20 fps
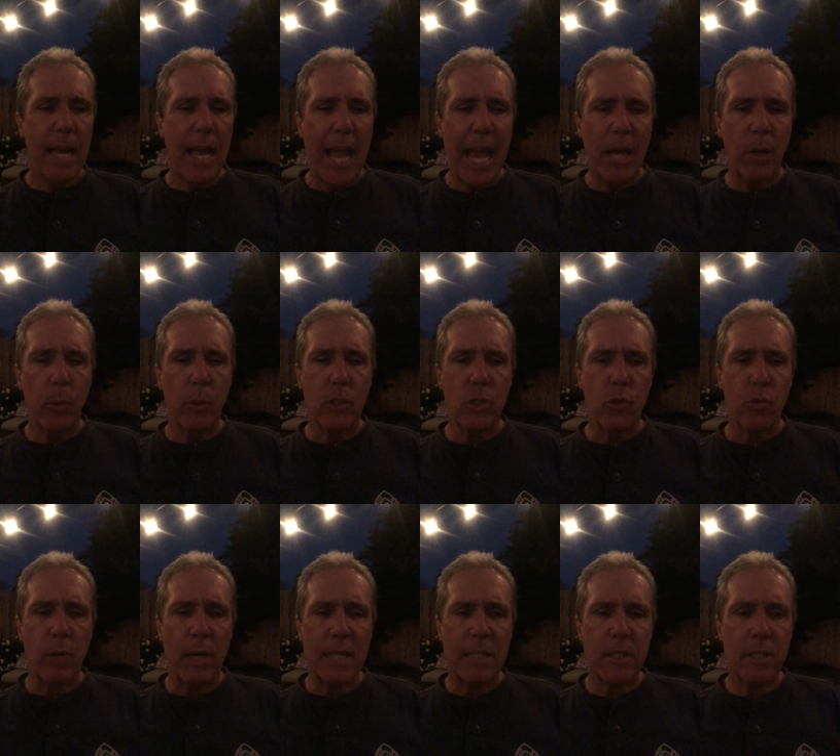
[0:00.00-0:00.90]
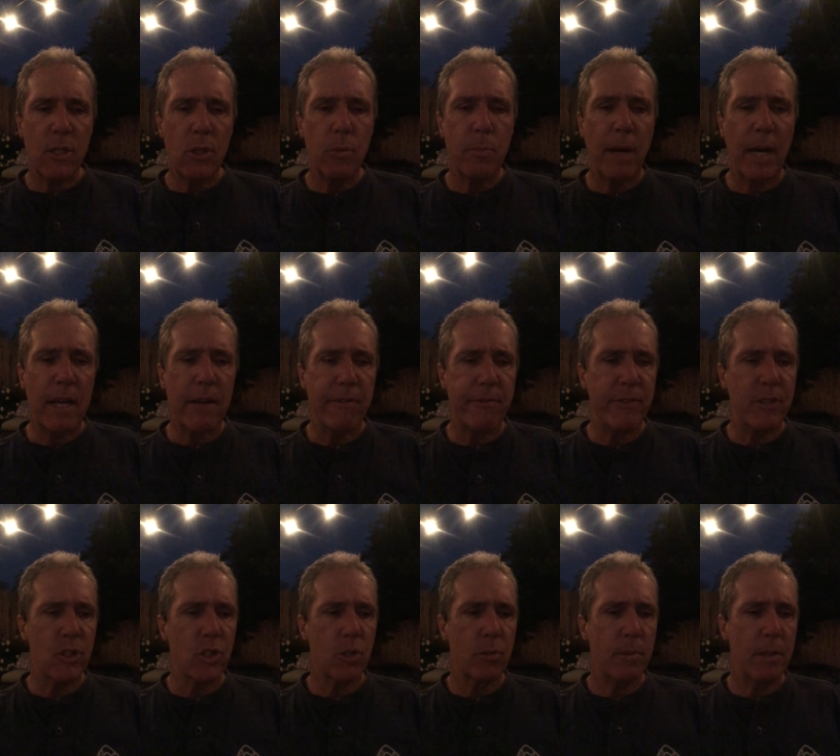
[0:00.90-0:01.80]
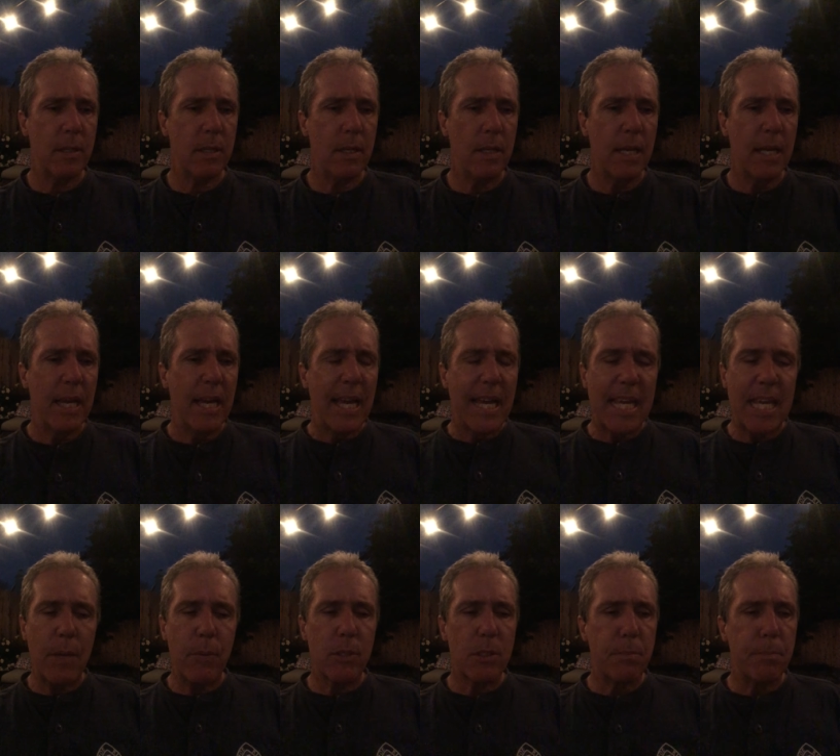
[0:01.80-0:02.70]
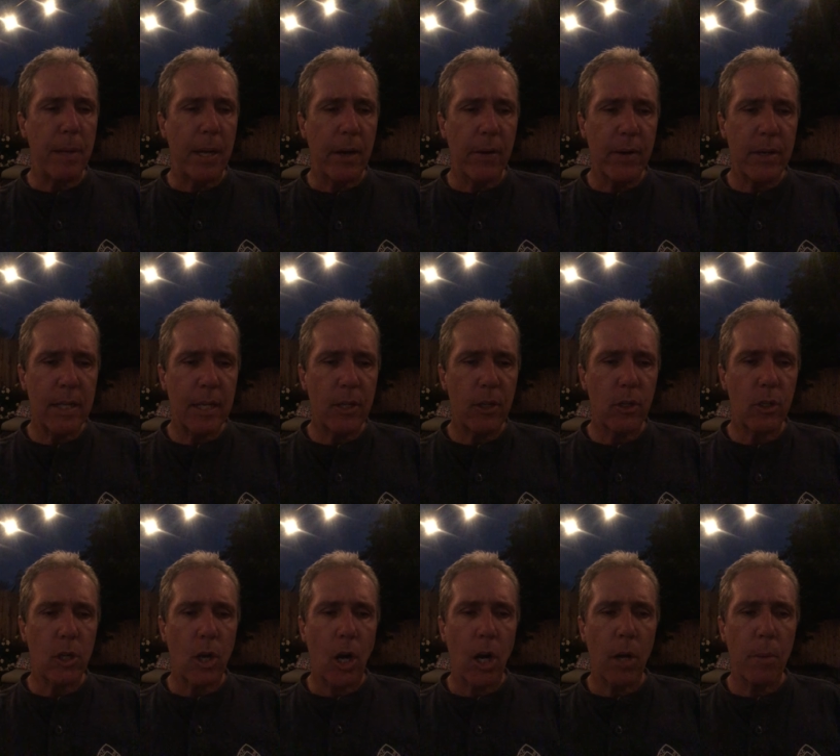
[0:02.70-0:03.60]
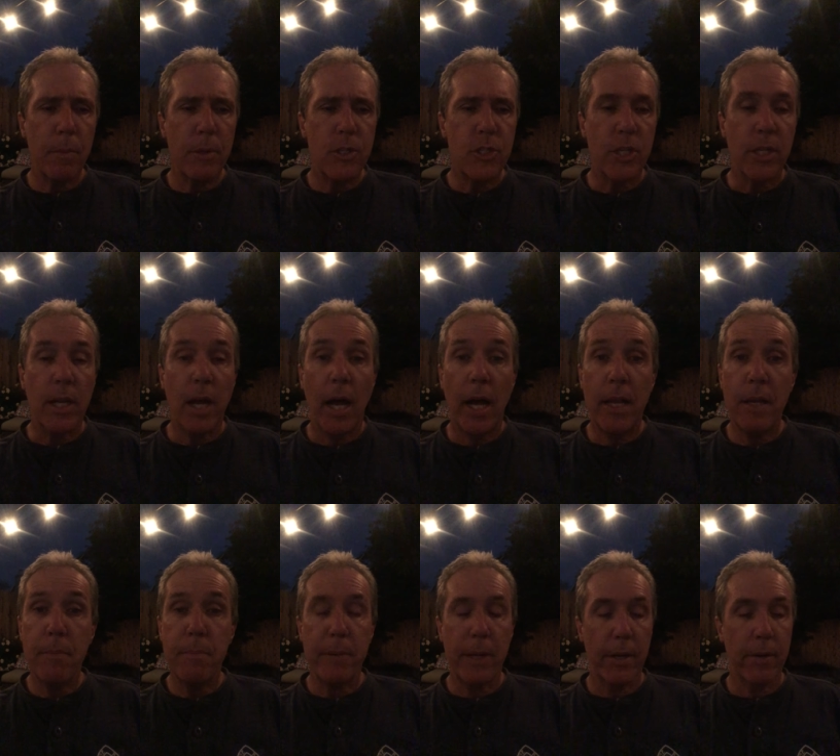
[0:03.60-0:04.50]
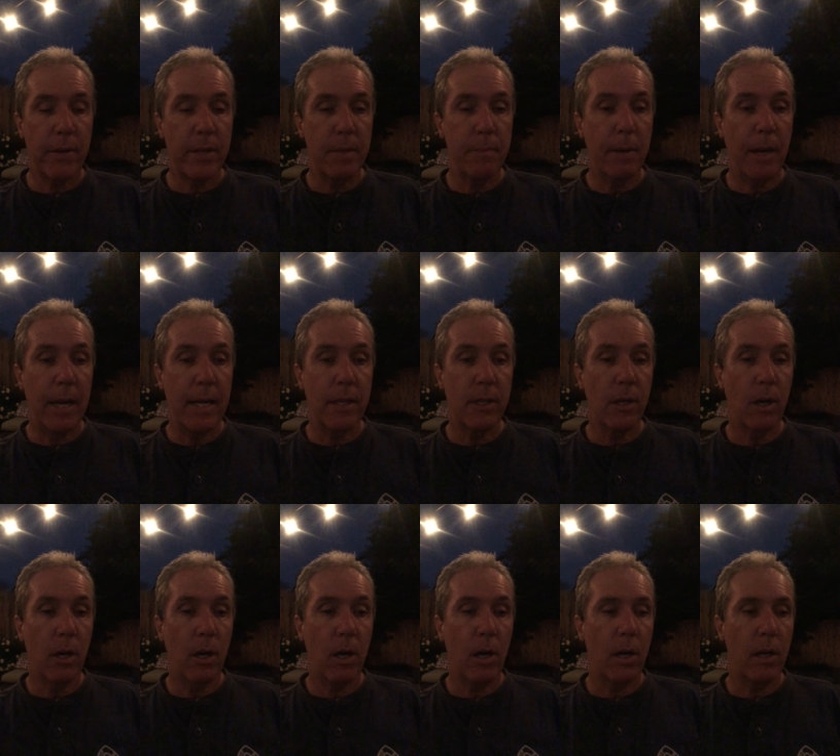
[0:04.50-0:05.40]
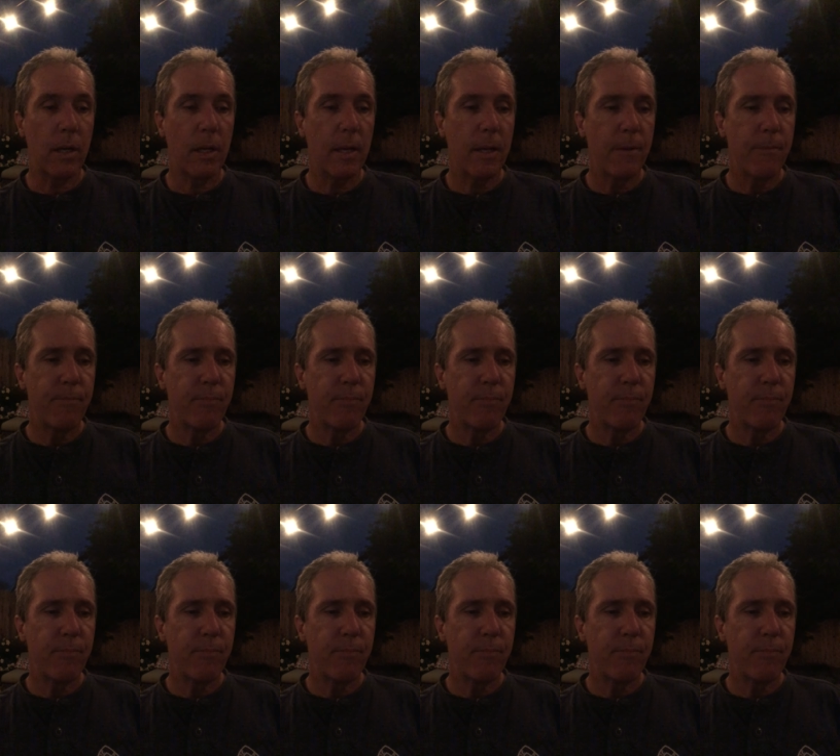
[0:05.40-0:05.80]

and was rescued by a fisherman. He was buried under garbage and unburied by a dog.